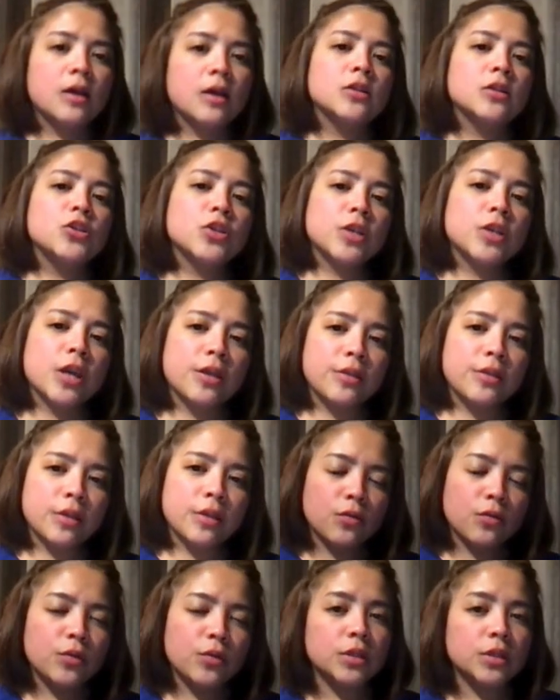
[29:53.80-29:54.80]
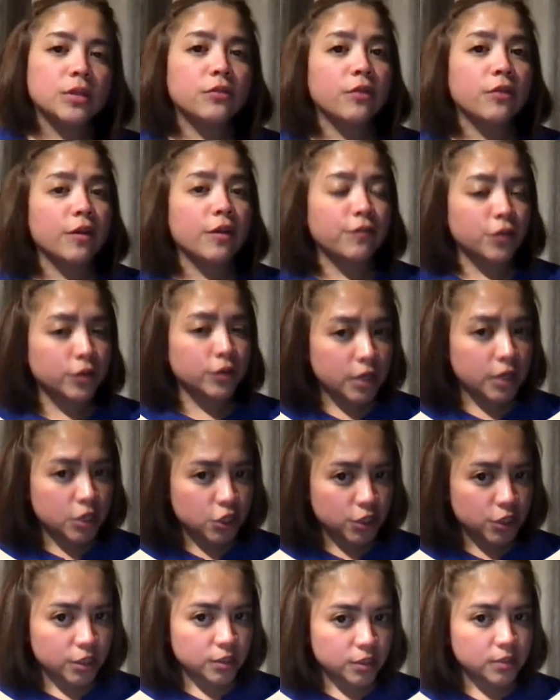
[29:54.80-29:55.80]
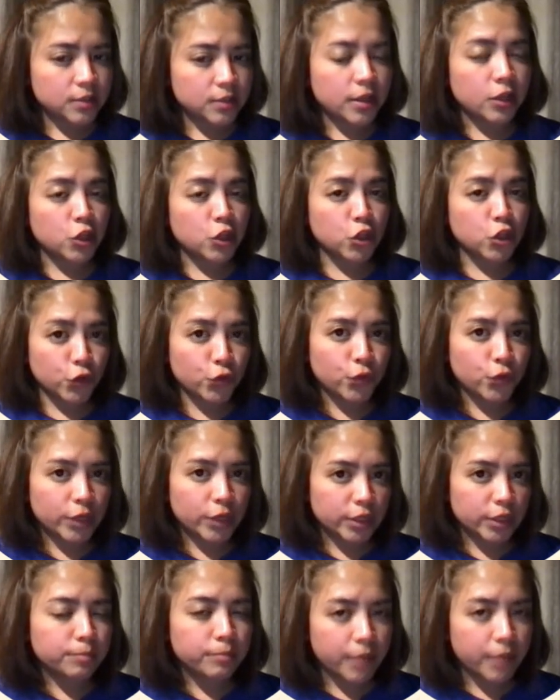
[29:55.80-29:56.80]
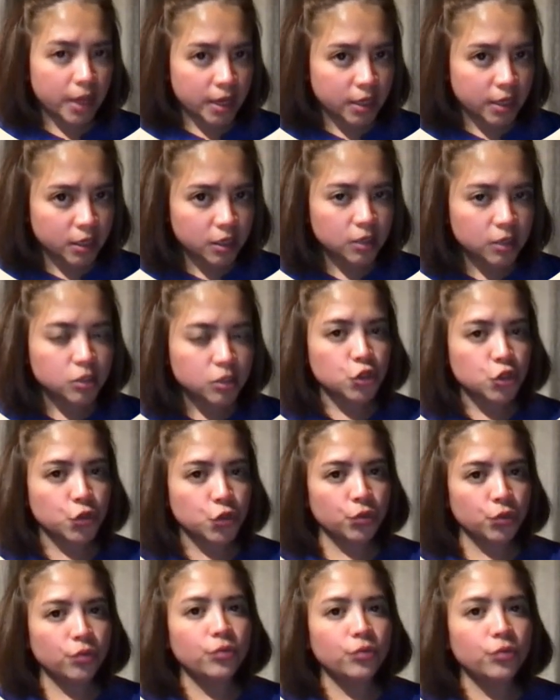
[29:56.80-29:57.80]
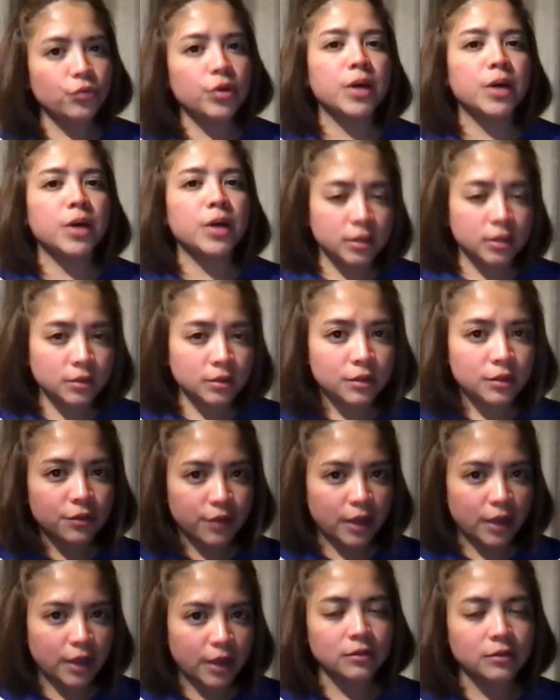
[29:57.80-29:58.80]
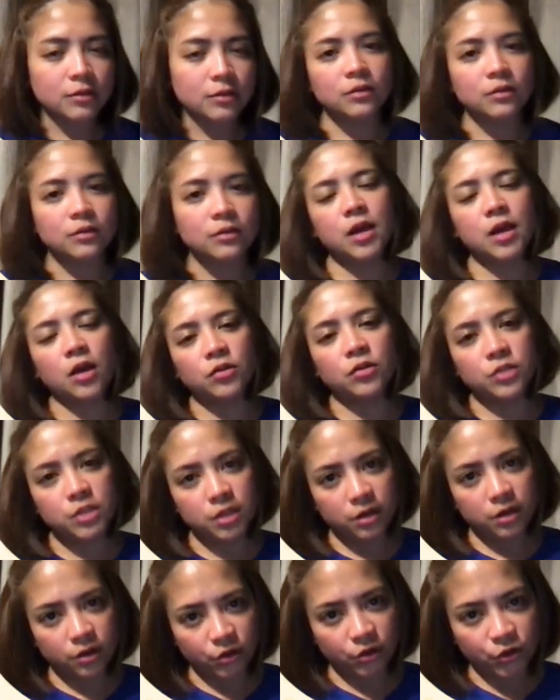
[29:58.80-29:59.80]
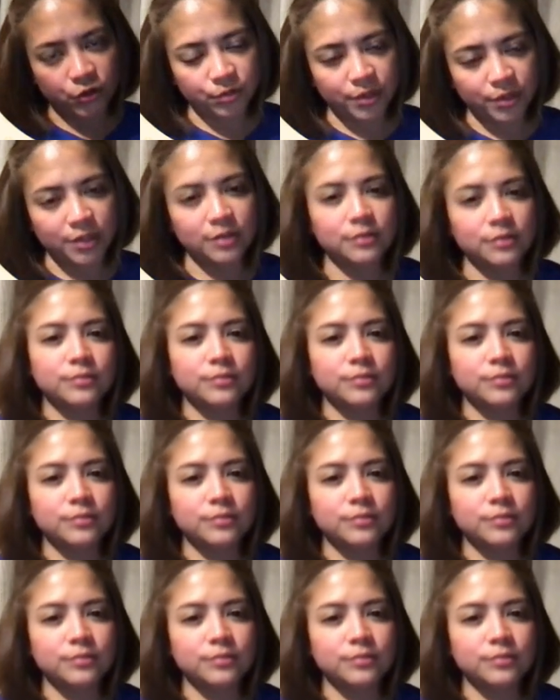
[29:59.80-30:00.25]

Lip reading: together with the refutations that you will make to rebuttal that counter argument.